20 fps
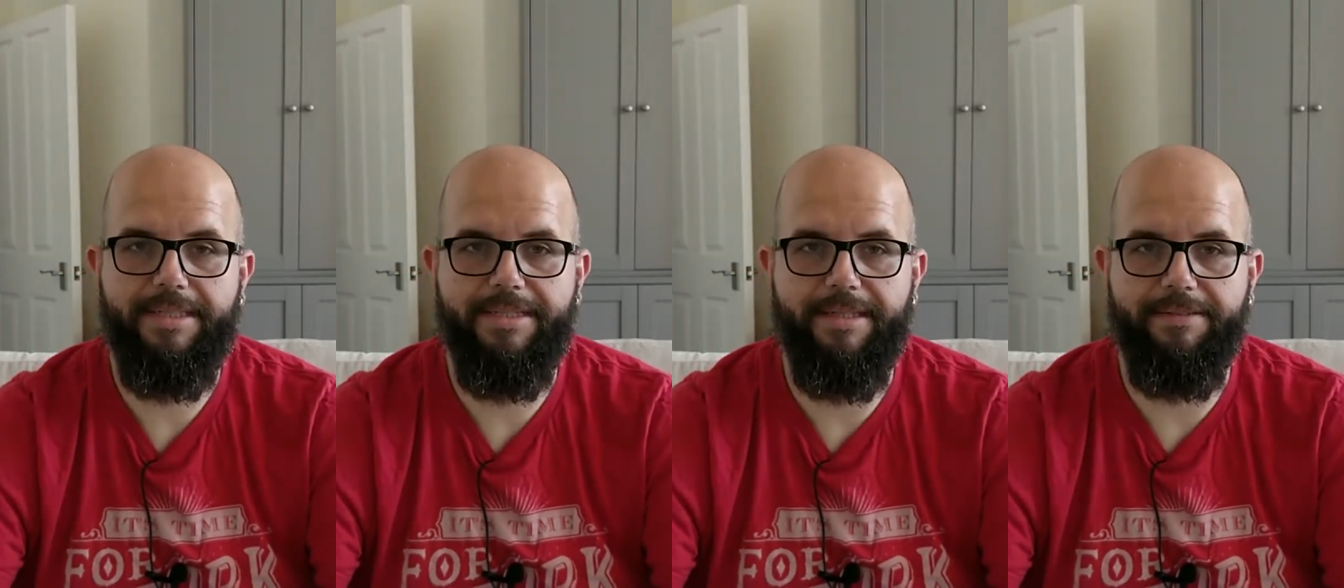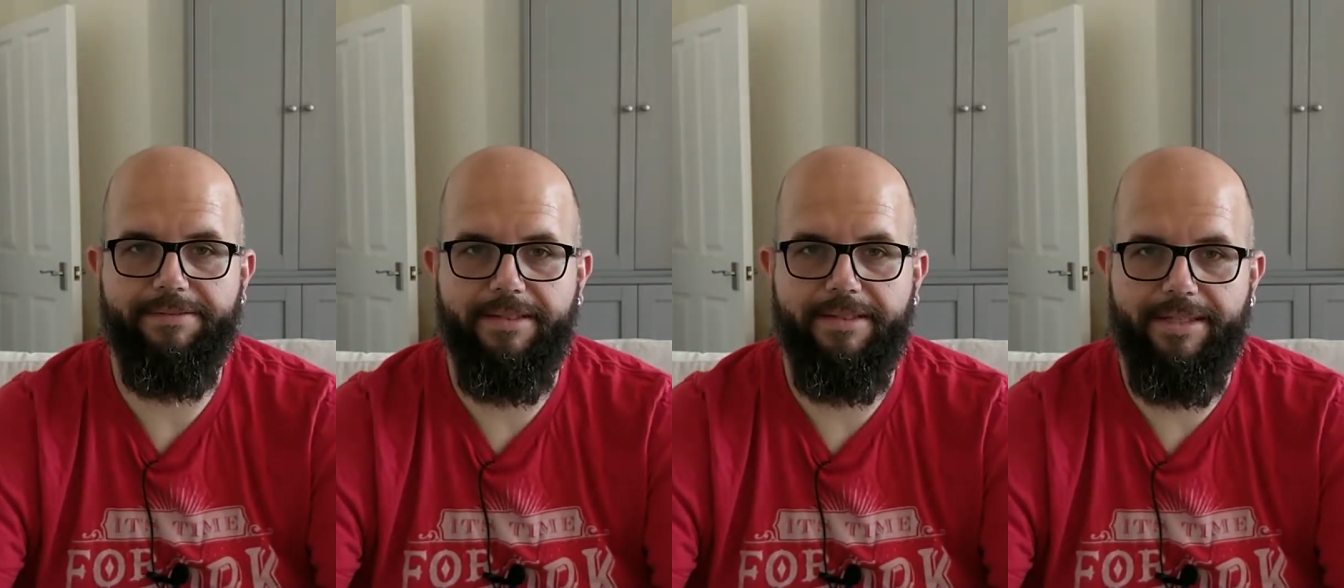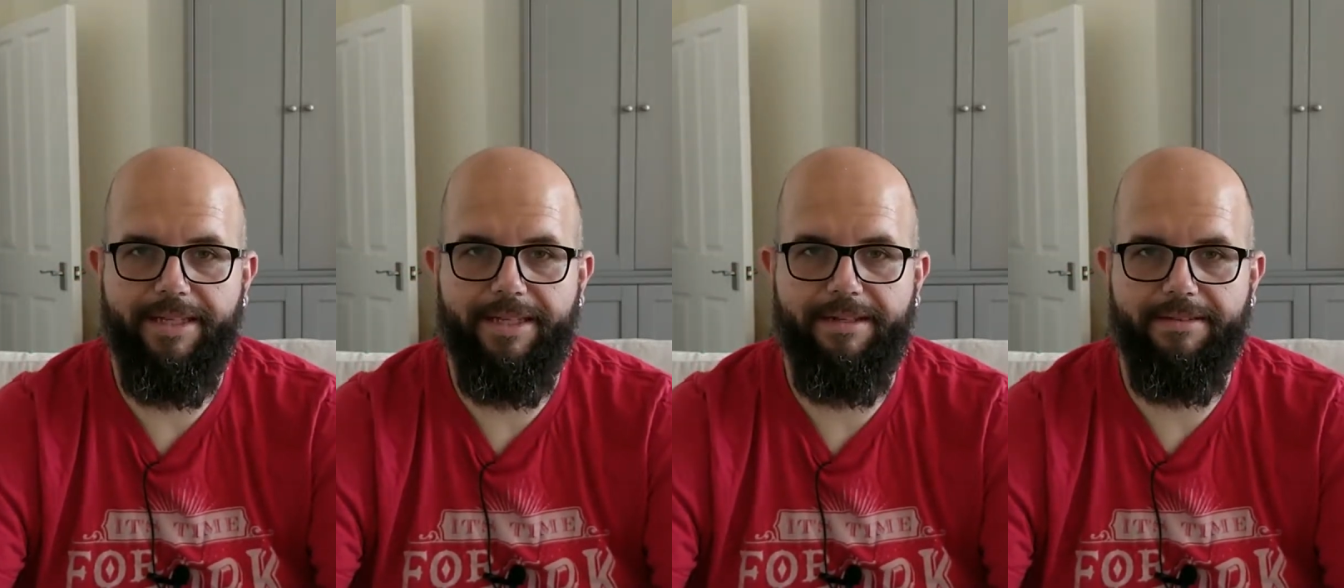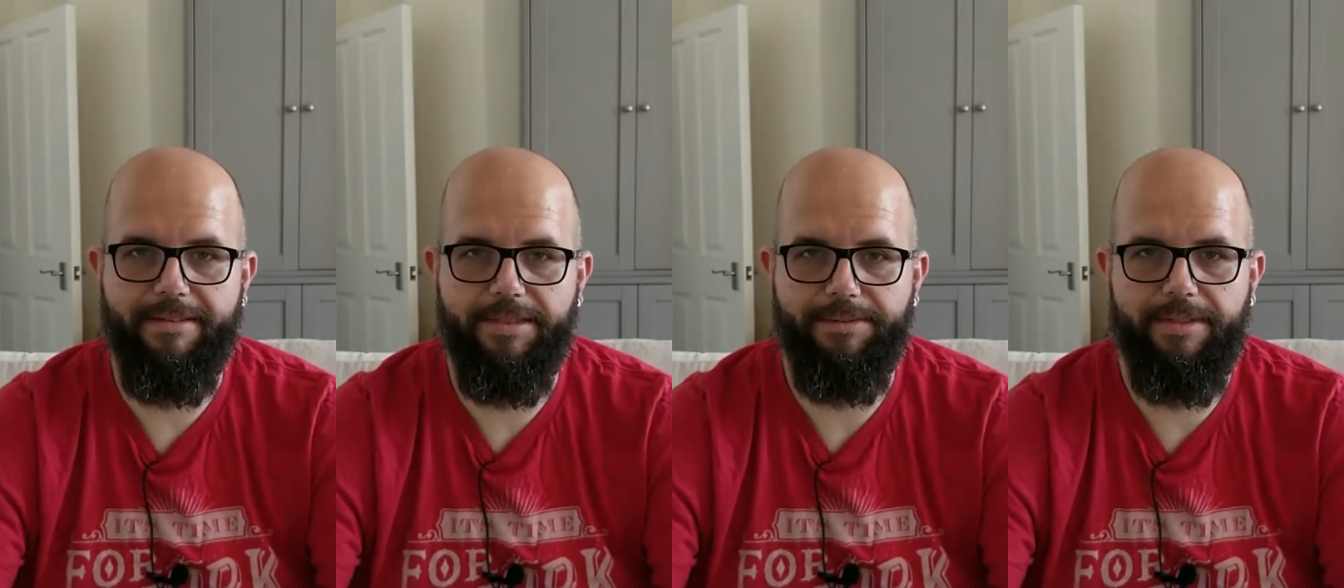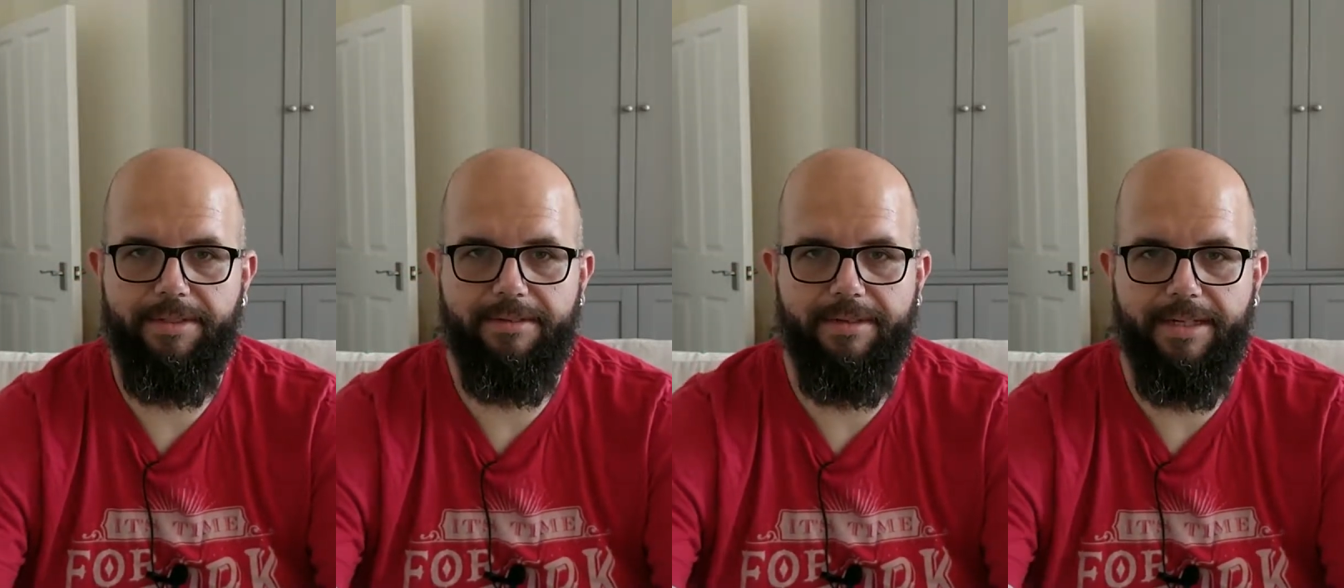stuff in here
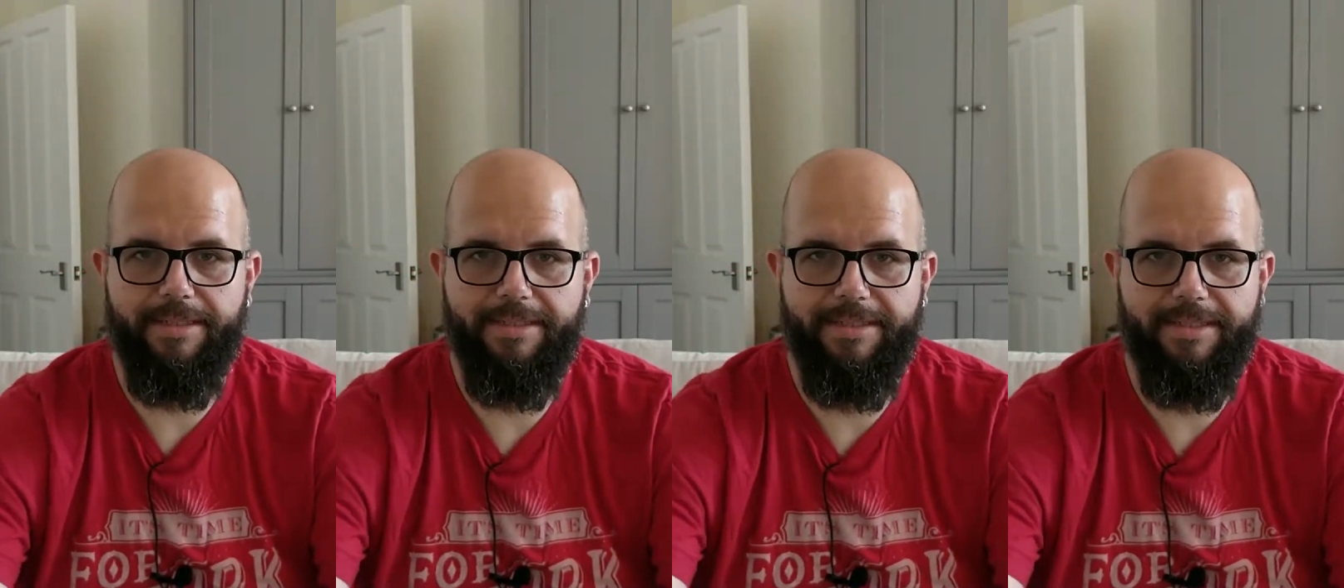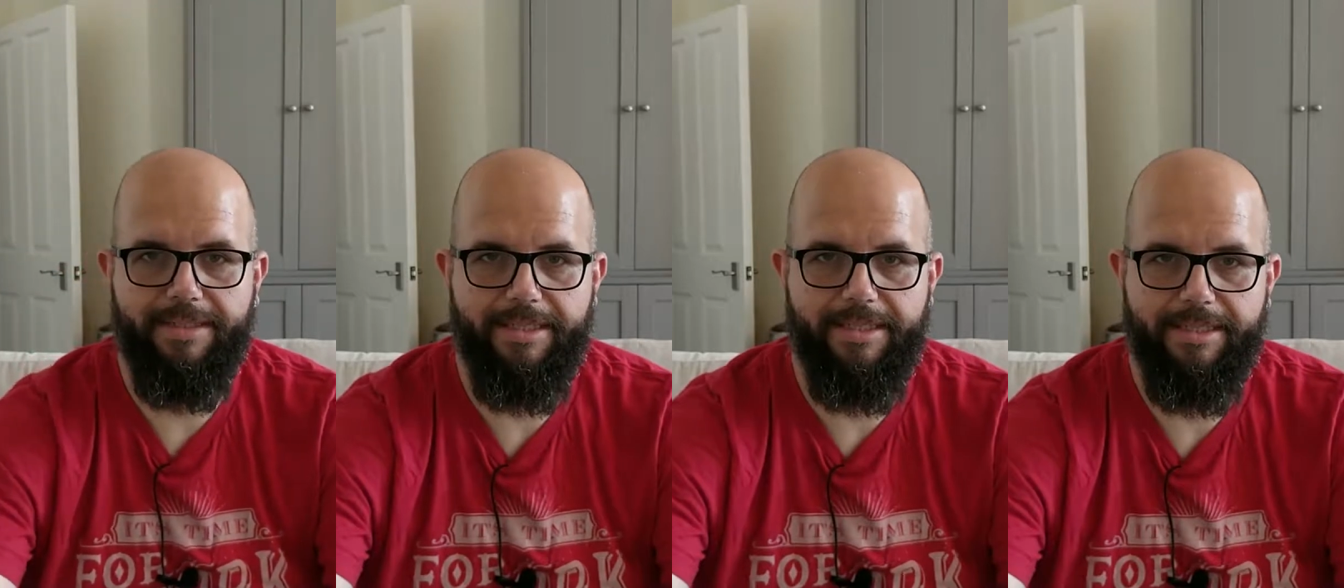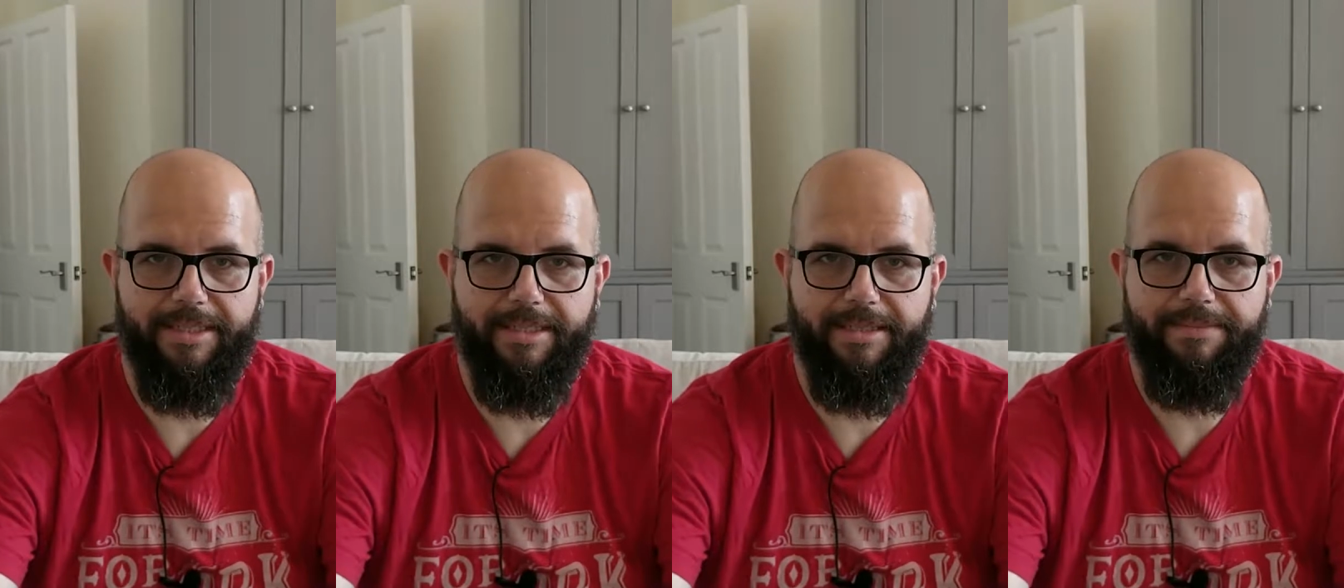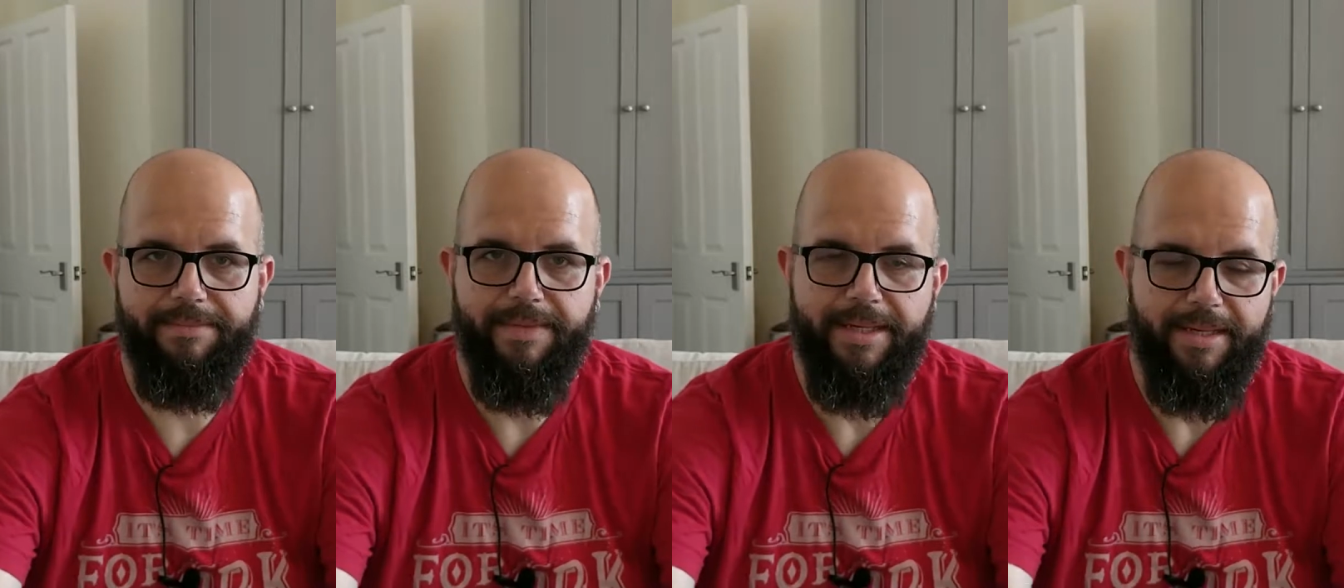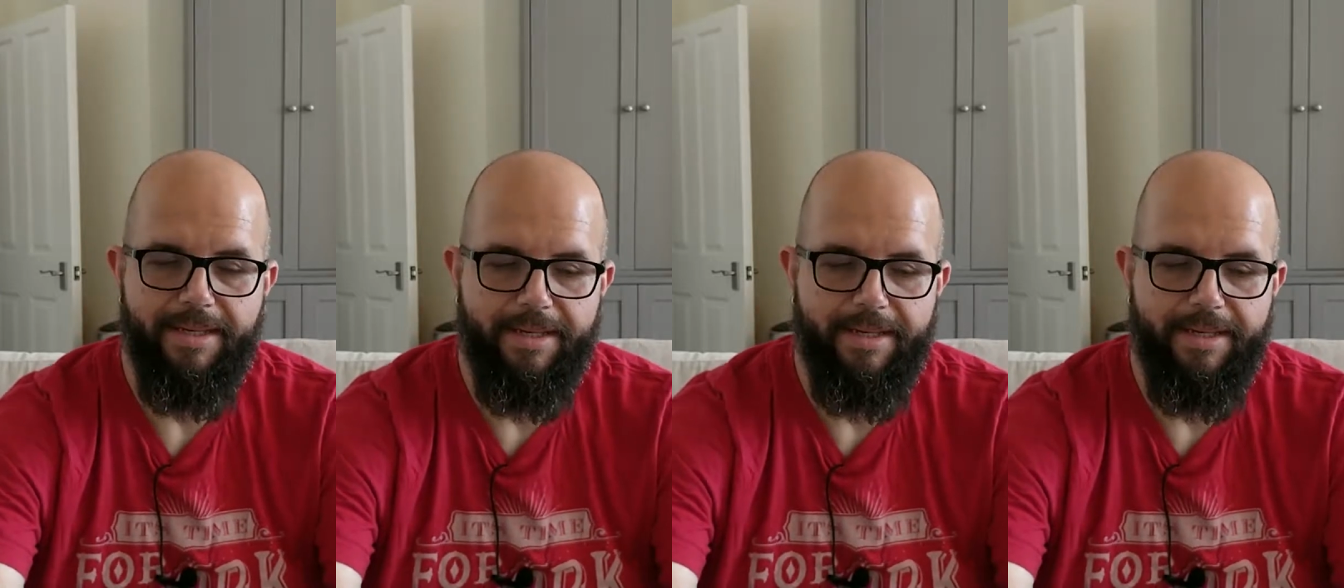as well actually this time.